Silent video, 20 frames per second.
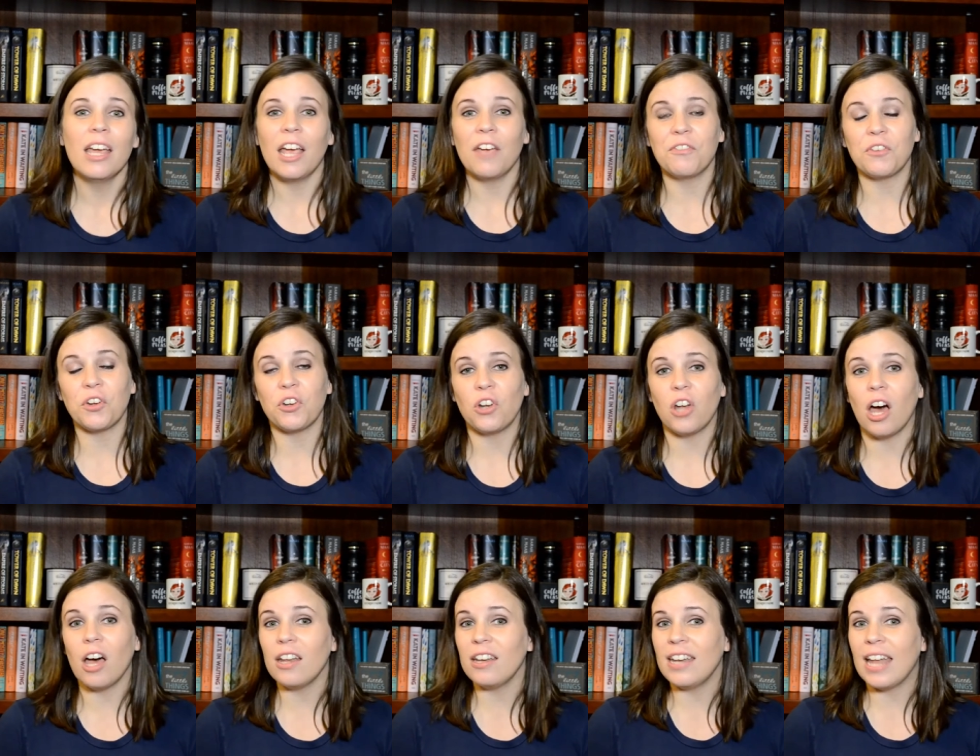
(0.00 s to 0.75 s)
if you're
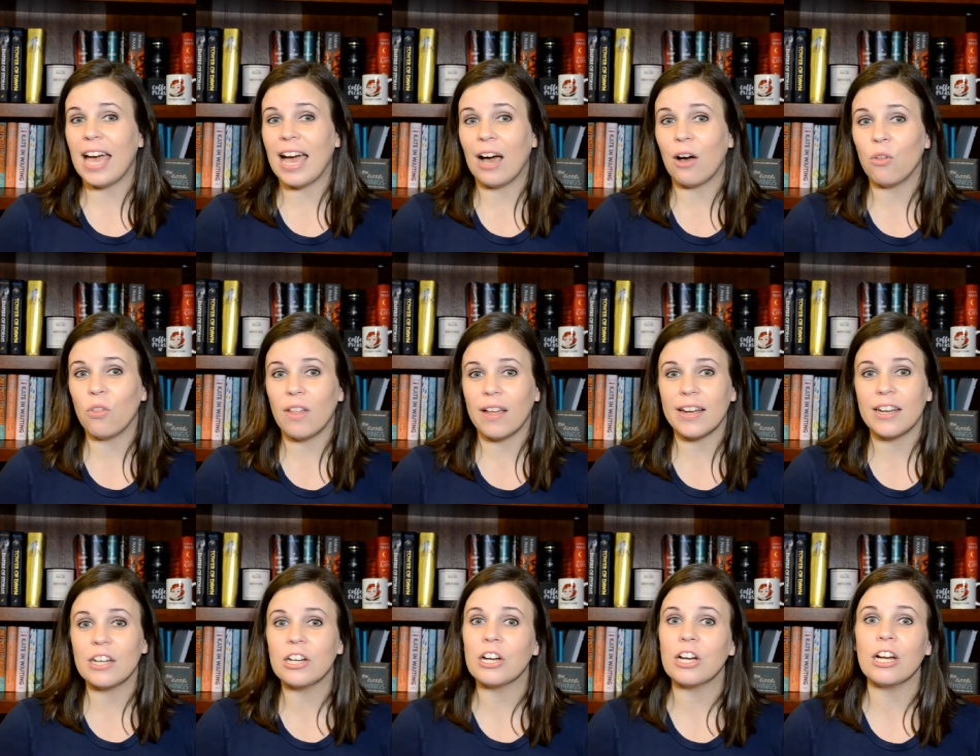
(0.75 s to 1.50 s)
not an
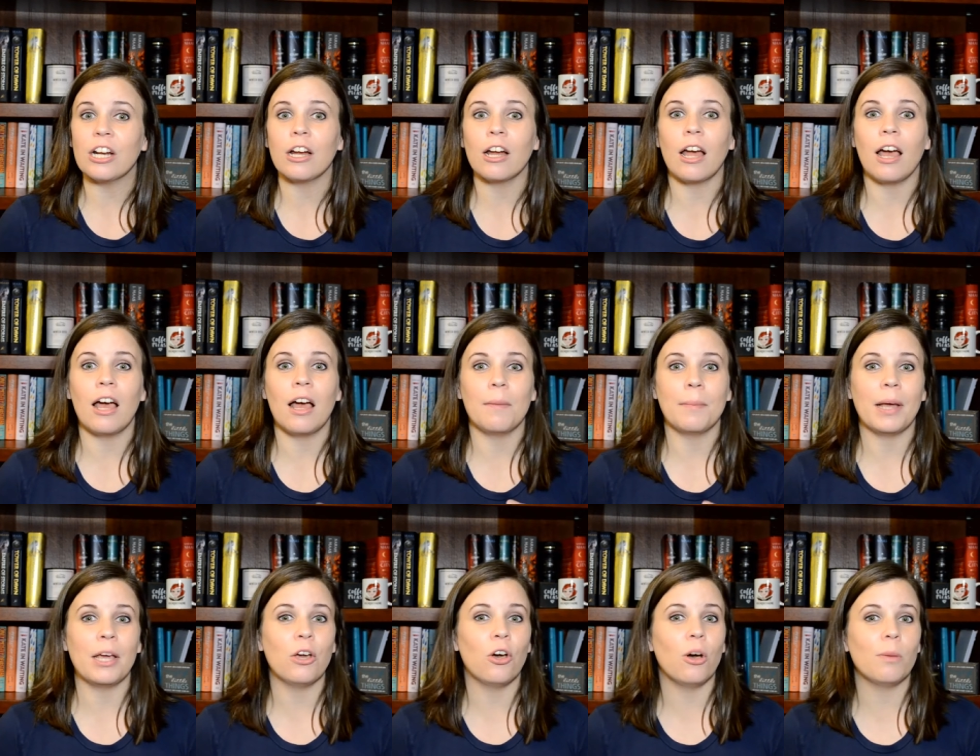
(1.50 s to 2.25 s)
outliner,
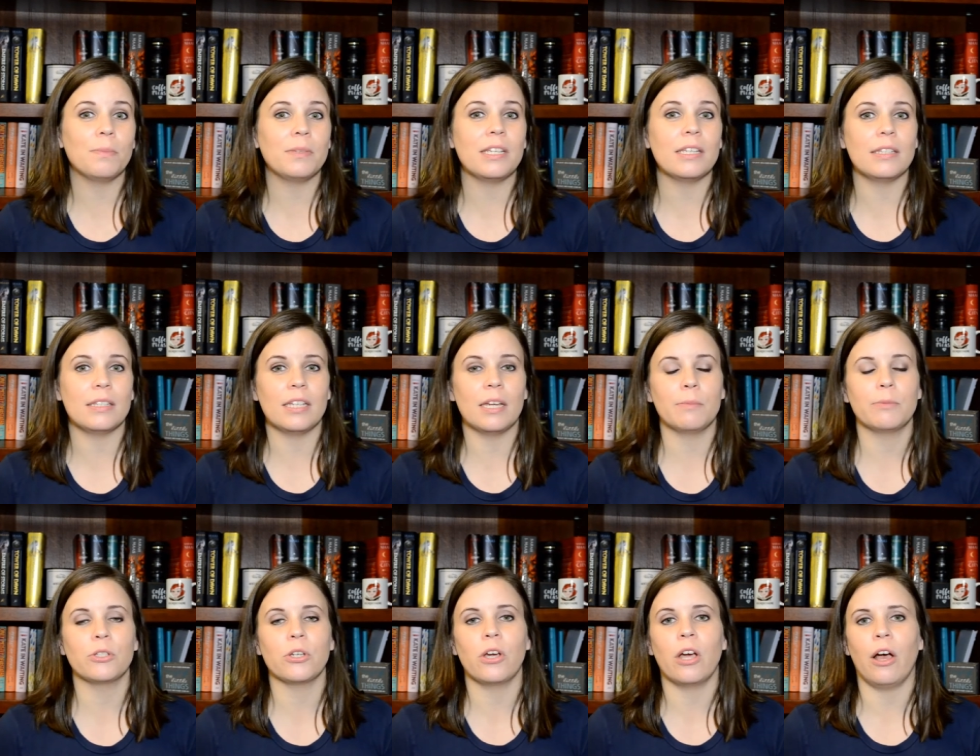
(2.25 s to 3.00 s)
um, I hope these
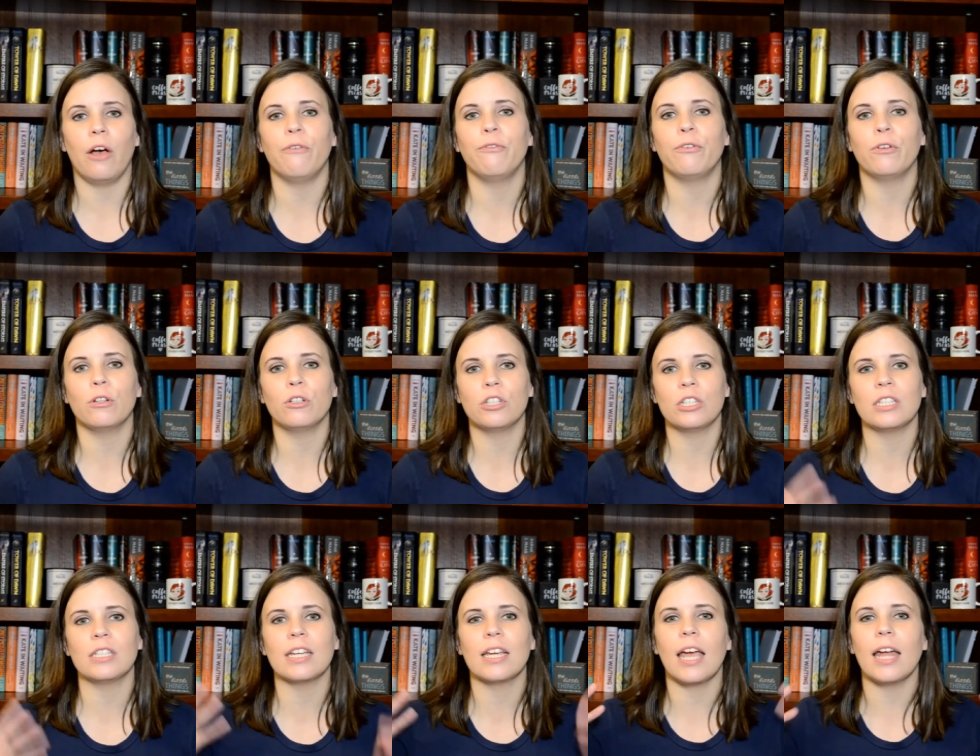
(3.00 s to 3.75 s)
tips are helpful
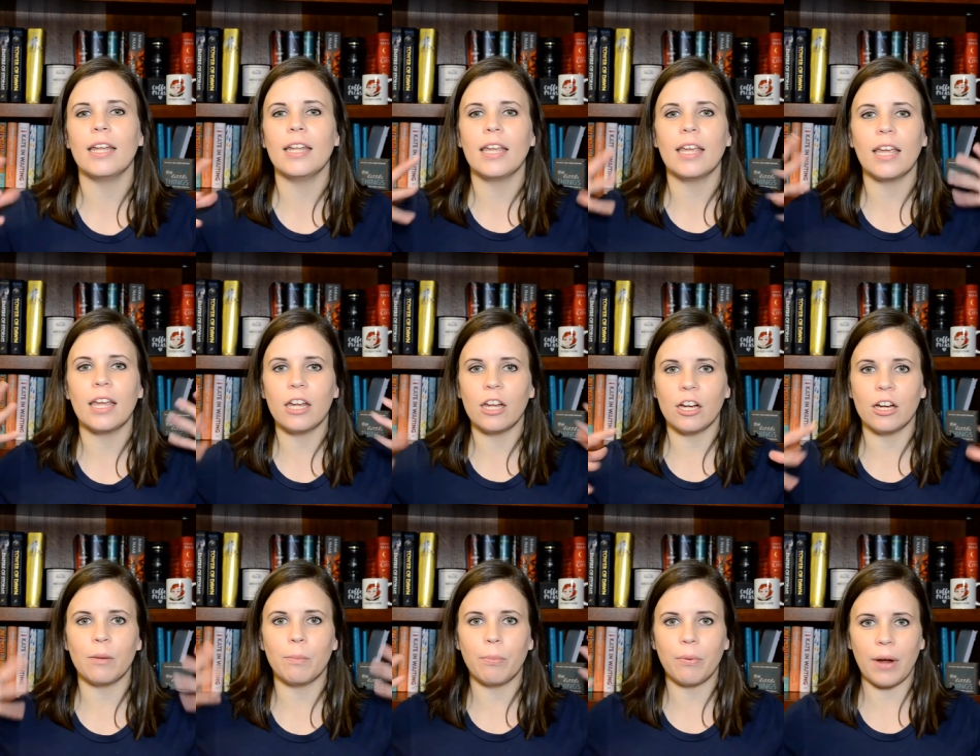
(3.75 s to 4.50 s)
just to kind of get
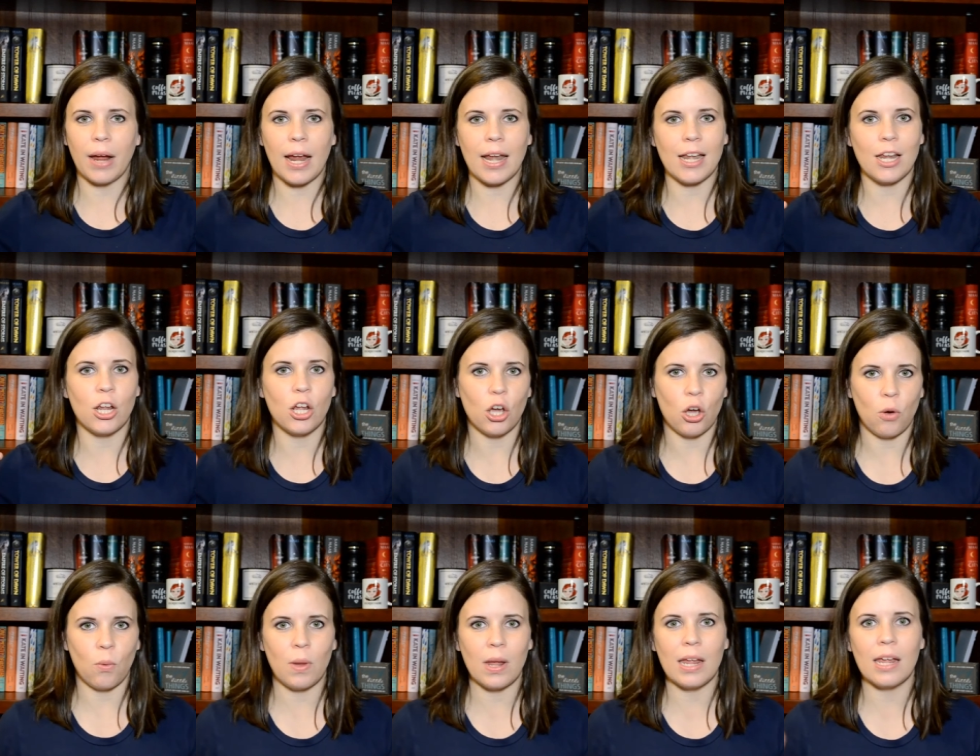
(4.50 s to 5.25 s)
your brain
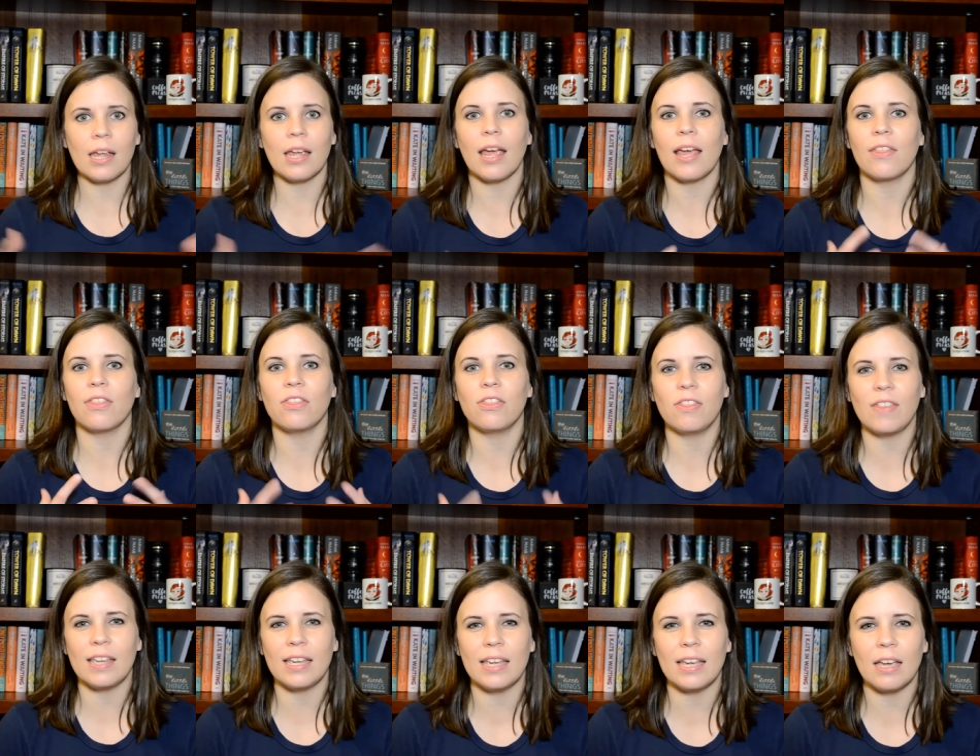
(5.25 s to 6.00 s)
going and
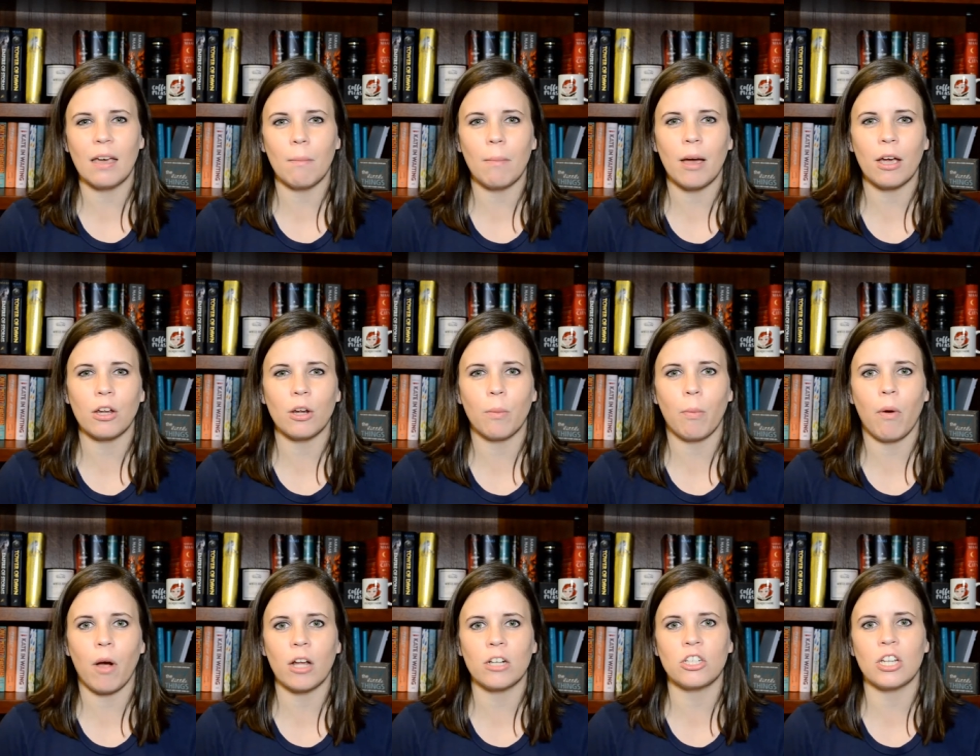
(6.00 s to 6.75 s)
thinking about your
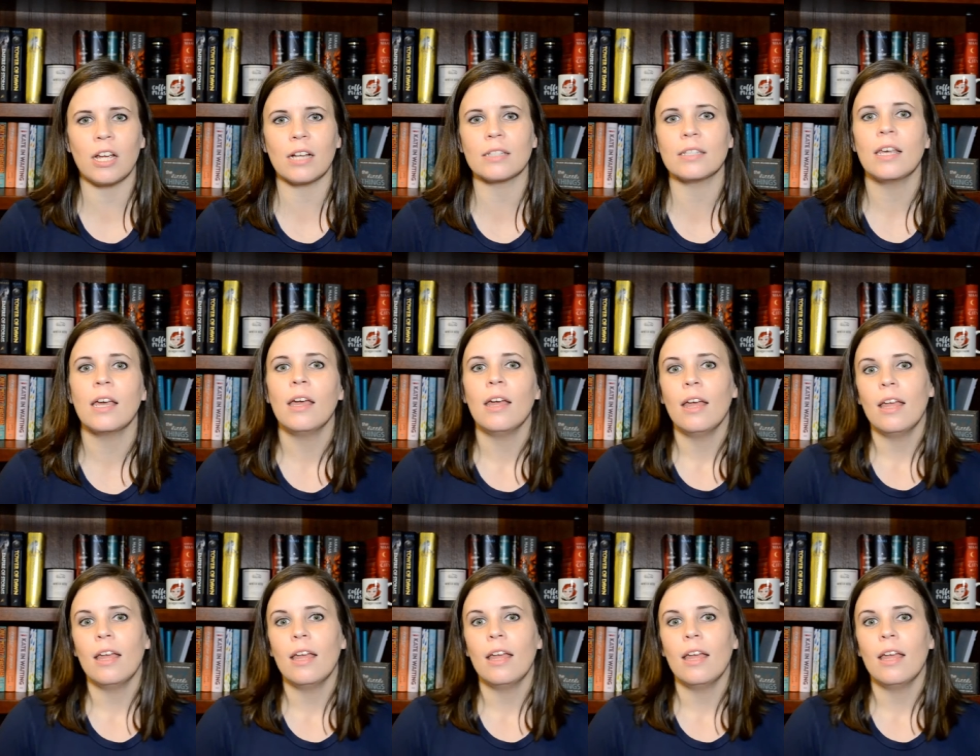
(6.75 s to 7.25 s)
project.